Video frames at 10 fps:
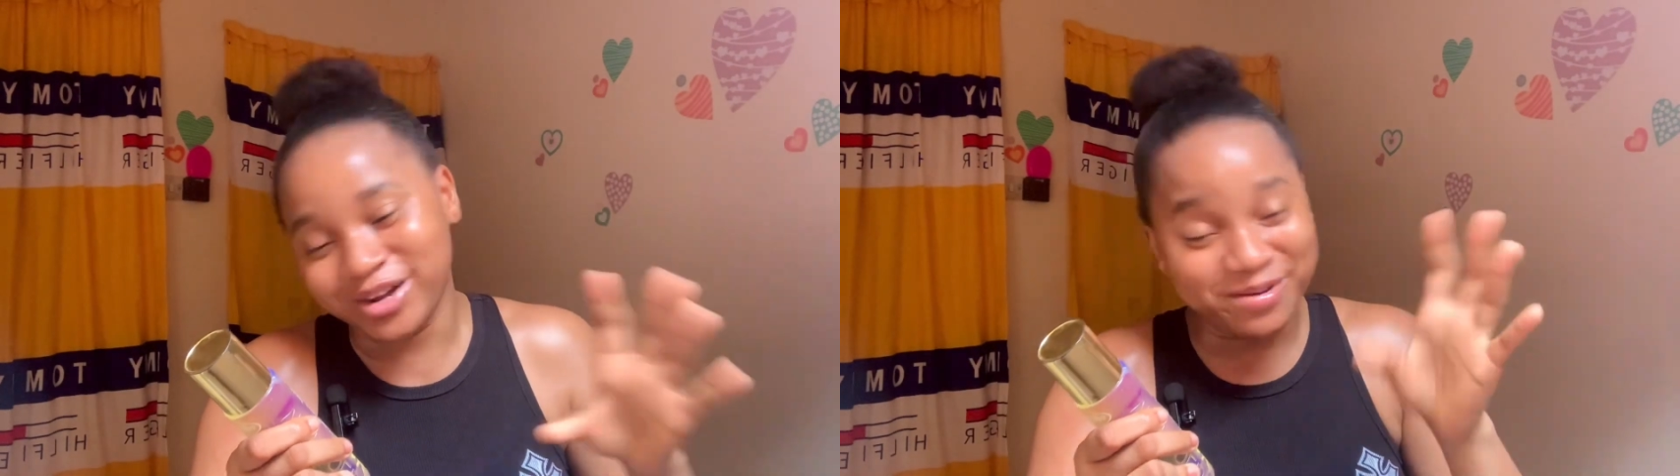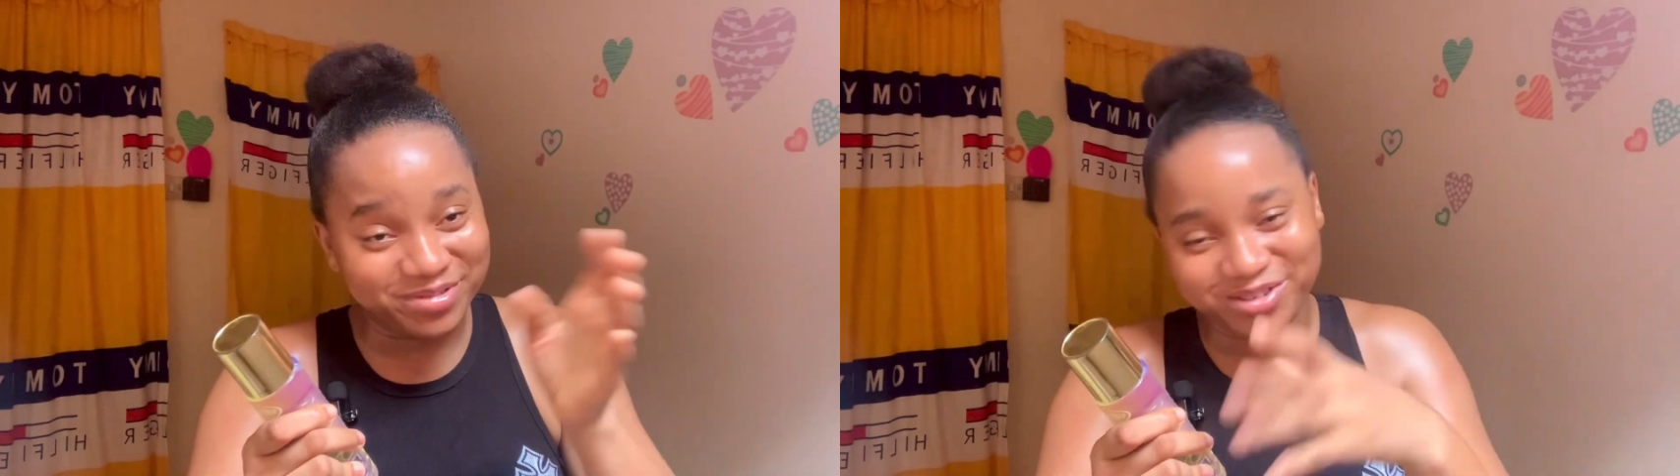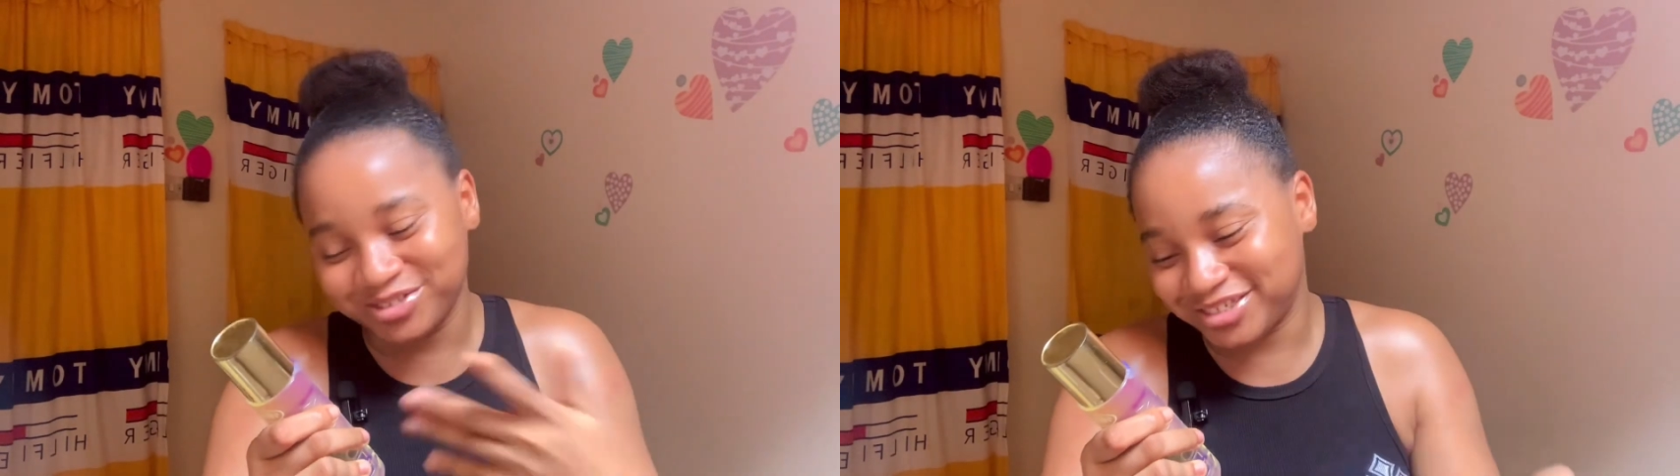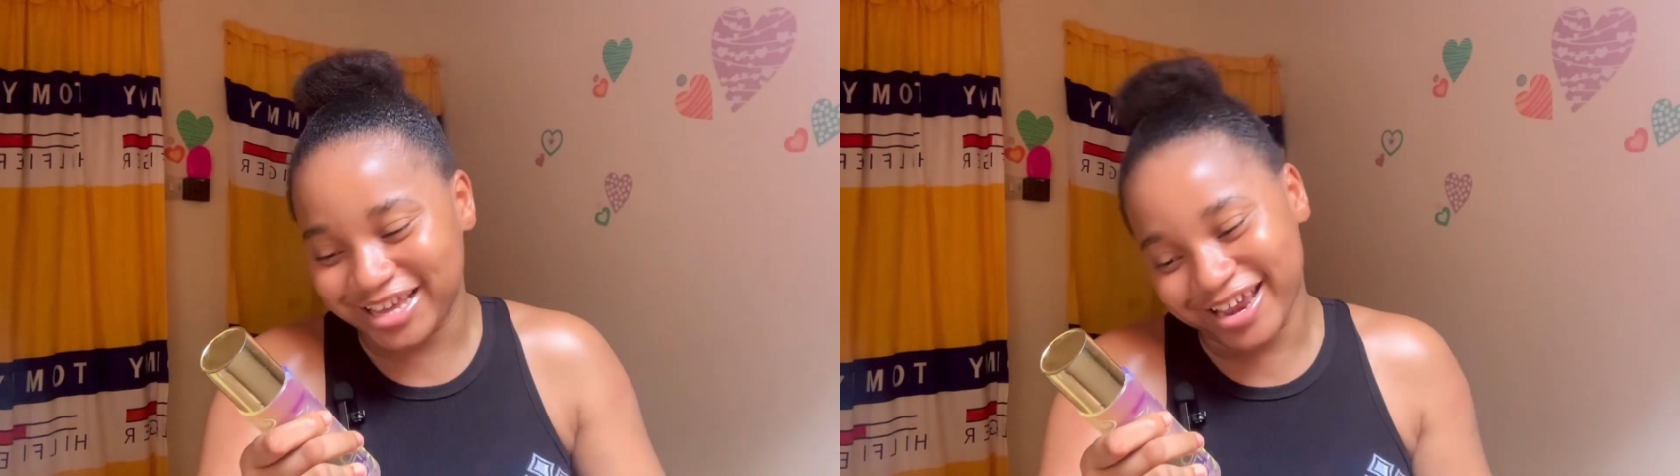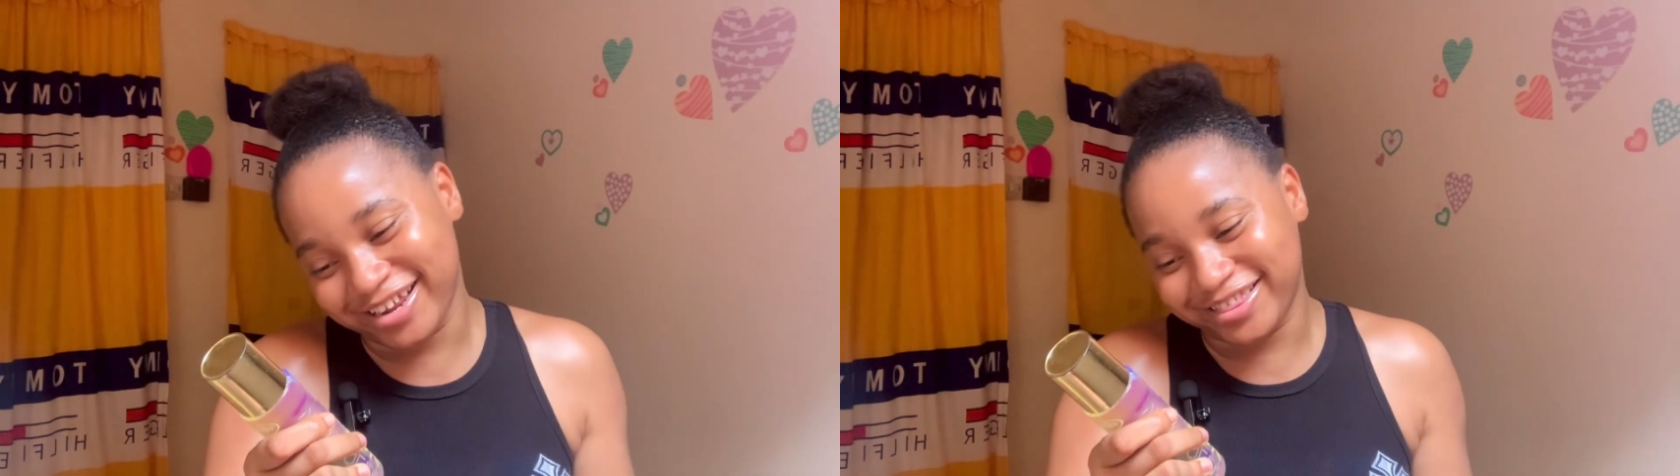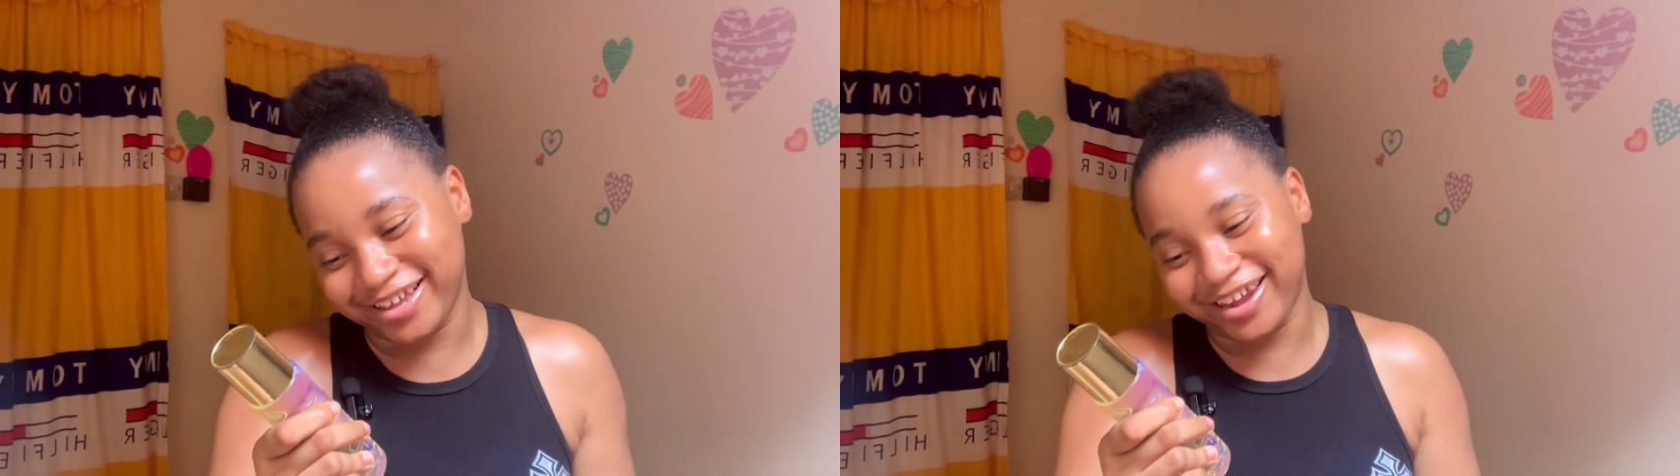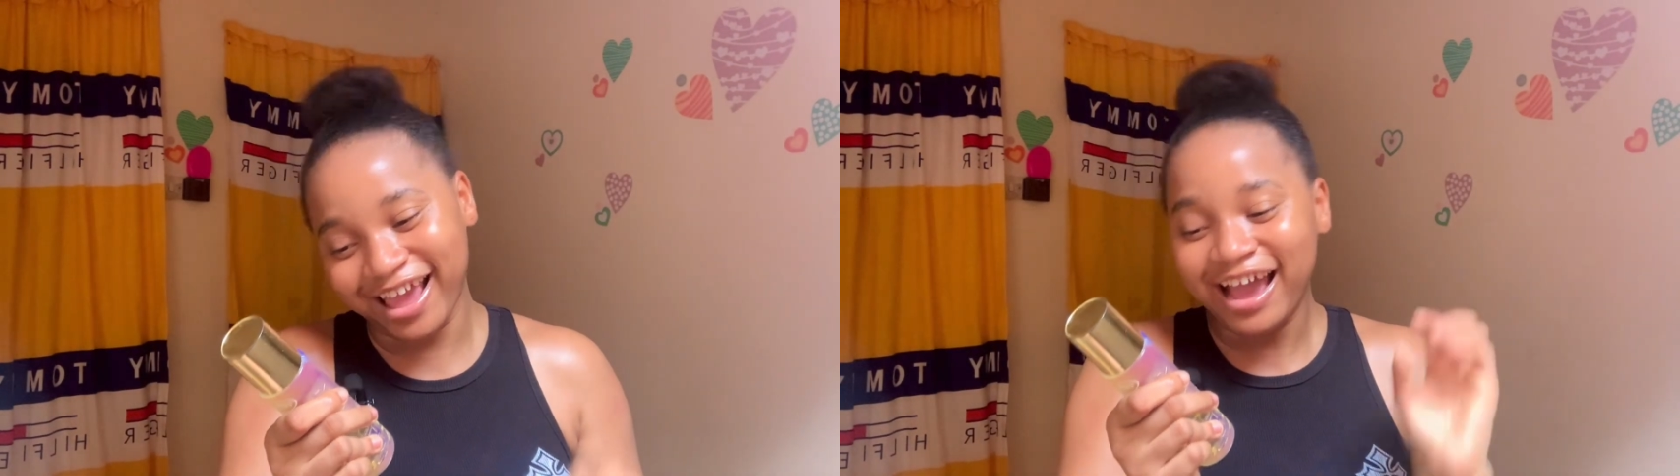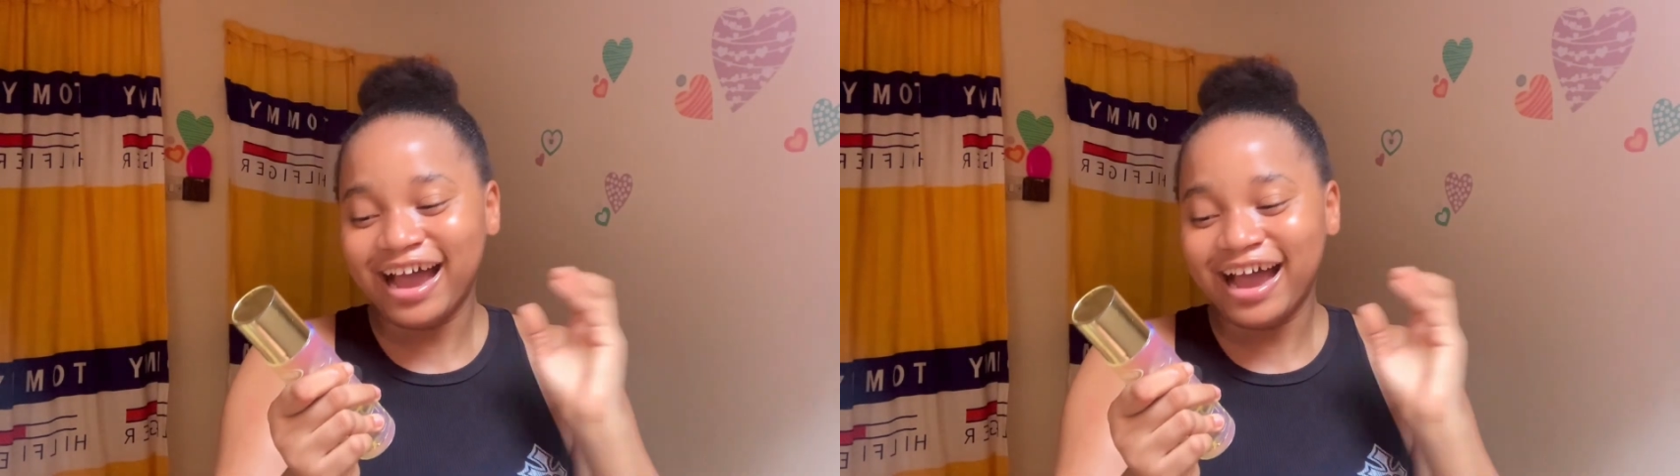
Let me don't say anything.